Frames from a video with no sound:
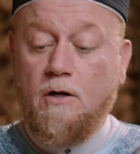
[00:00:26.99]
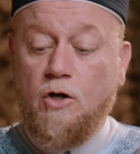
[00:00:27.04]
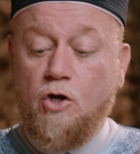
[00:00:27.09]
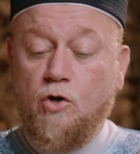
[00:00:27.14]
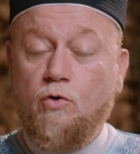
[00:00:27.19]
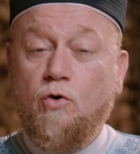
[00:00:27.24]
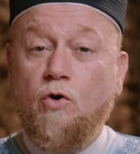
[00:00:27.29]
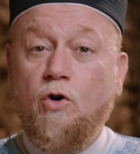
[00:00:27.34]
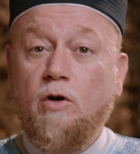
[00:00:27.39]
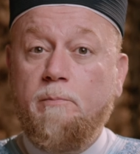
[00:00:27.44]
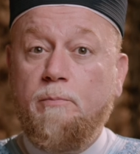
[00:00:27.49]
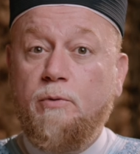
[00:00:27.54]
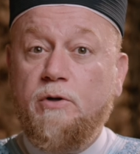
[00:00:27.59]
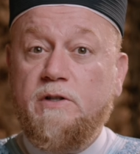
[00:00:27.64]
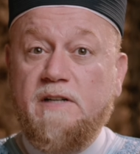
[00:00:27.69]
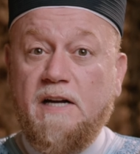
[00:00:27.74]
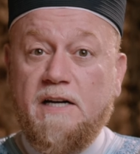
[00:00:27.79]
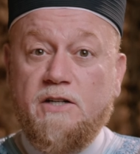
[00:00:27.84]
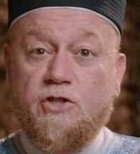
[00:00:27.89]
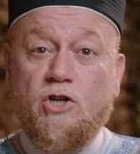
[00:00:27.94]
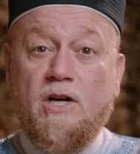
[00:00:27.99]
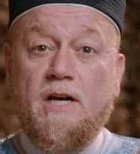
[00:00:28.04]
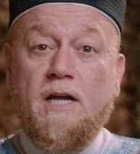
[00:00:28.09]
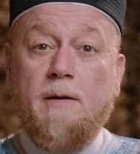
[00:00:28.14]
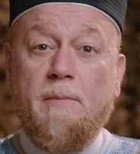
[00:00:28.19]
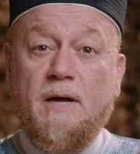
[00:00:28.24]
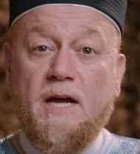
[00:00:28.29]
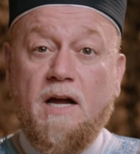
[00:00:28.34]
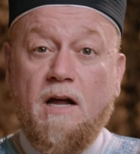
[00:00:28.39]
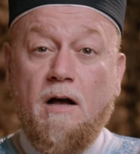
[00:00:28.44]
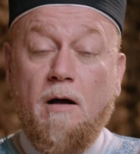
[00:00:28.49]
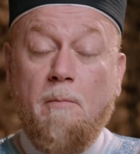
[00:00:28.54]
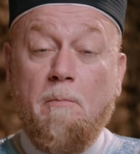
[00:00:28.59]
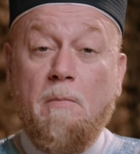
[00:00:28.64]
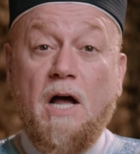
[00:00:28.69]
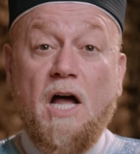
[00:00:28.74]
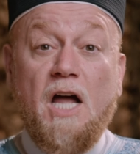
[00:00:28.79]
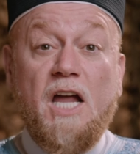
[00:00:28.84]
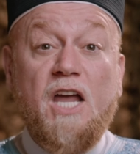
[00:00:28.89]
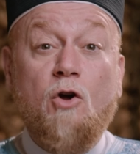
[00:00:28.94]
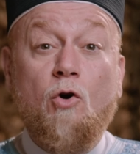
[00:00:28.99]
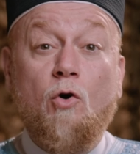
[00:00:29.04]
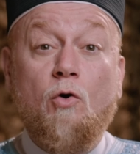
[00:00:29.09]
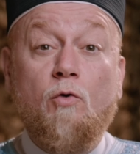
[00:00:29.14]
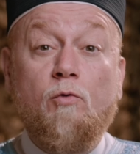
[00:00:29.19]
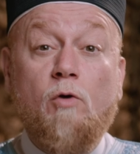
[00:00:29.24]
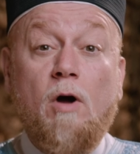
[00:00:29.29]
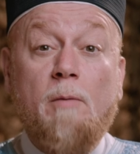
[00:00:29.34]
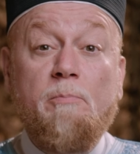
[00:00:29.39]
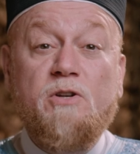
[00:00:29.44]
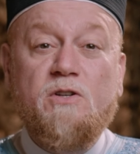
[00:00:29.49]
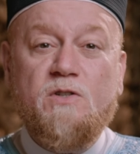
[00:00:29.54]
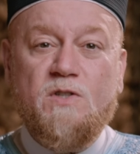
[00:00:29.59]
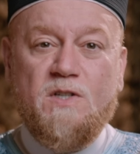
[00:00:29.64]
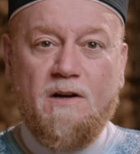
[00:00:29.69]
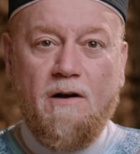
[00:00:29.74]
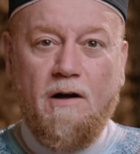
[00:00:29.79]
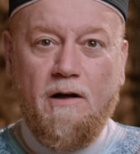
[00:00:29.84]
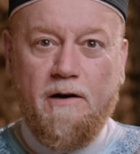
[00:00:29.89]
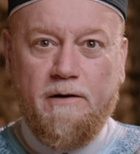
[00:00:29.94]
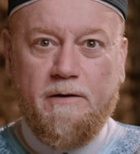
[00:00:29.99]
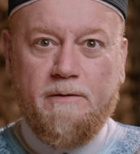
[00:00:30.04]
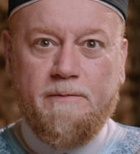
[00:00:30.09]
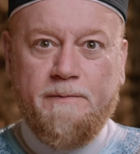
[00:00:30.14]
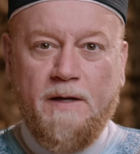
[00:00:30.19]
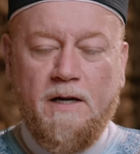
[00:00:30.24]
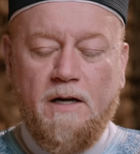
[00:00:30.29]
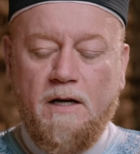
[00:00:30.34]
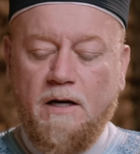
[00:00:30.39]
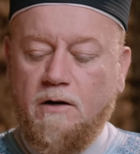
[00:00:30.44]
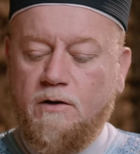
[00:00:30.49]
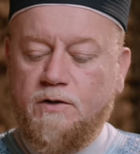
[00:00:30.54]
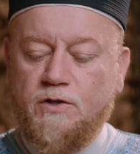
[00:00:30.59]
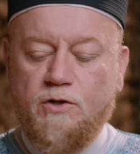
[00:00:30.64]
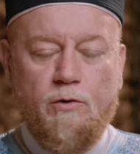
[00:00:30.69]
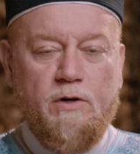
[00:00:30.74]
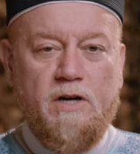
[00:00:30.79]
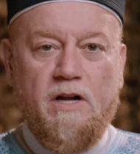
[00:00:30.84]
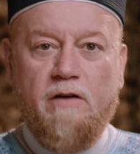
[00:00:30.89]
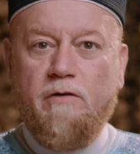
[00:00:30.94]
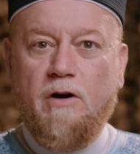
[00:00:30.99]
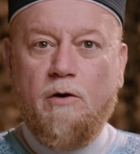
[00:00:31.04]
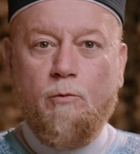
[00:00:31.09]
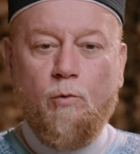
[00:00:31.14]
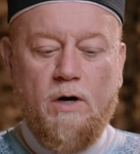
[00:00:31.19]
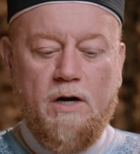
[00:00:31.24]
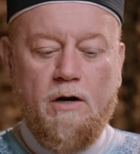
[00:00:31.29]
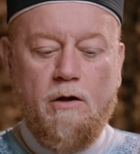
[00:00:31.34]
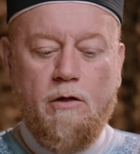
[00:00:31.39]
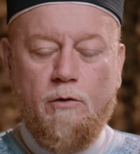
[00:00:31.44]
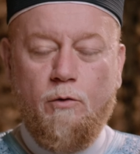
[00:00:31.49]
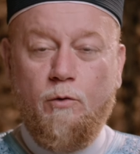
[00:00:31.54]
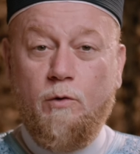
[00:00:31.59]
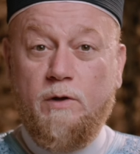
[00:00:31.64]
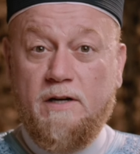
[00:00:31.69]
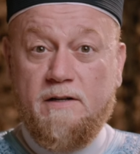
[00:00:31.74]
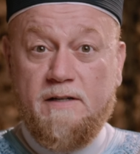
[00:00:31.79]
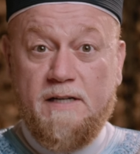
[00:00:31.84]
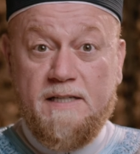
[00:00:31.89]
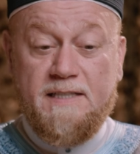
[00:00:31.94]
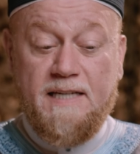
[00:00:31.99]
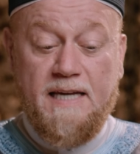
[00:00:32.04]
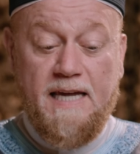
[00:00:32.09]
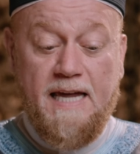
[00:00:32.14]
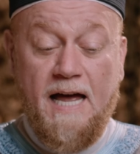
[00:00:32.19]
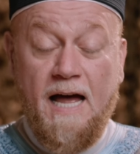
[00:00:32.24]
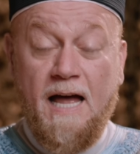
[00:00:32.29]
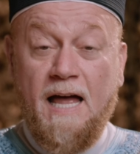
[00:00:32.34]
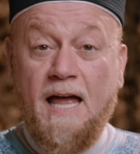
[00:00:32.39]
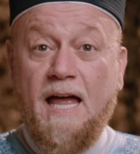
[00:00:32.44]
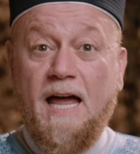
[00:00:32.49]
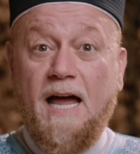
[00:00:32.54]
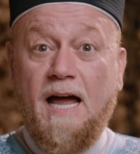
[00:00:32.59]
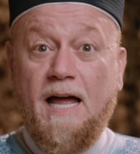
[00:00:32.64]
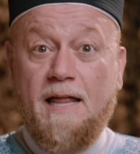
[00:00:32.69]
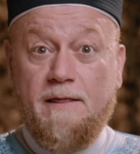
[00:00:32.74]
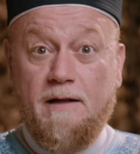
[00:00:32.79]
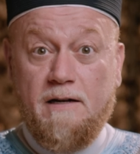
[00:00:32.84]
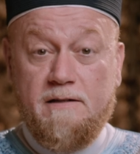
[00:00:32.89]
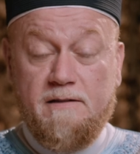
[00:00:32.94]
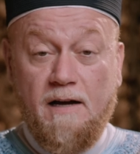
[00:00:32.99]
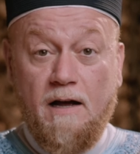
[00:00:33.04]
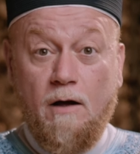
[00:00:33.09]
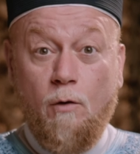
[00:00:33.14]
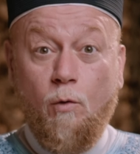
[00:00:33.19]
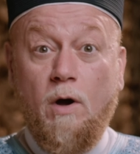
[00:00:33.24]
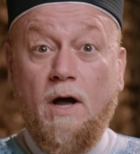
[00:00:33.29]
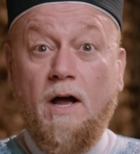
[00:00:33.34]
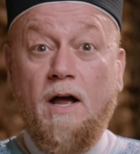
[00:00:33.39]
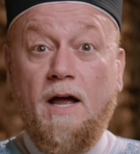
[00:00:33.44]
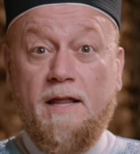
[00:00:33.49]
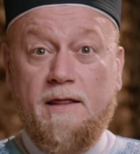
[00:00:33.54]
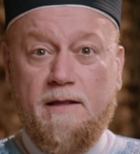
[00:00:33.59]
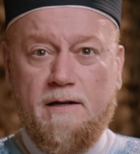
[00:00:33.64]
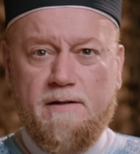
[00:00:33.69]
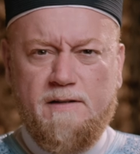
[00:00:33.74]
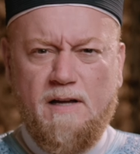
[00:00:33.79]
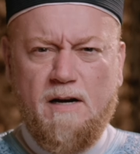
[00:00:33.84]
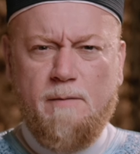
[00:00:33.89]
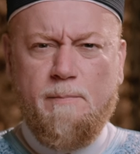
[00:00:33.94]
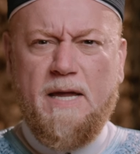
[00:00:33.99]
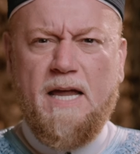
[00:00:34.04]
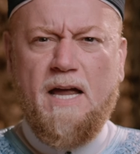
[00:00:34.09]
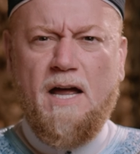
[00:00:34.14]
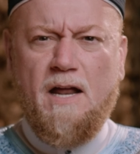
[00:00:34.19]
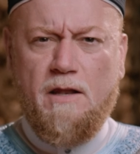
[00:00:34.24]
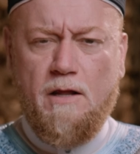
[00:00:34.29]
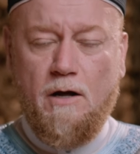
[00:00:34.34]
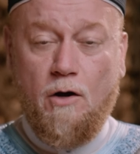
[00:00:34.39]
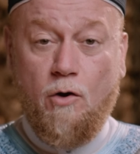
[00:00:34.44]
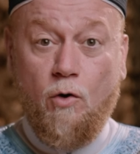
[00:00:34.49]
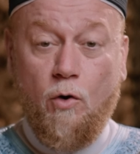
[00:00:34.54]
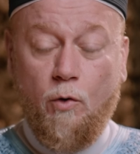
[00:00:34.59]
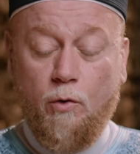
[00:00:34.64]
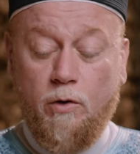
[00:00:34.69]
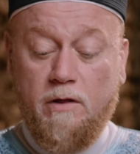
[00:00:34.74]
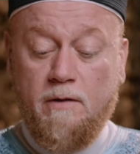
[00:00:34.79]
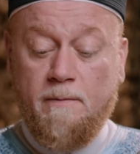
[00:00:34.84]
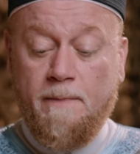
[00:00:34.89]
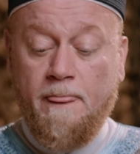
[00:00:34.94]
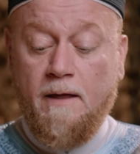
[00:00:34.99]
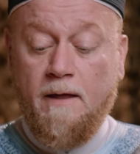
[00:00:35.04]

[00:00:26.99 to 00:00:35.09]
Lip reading: You could potentially become a corrupt scholar because you never went through the tazkiyah and the taqwa and the tarbiyah and the growth.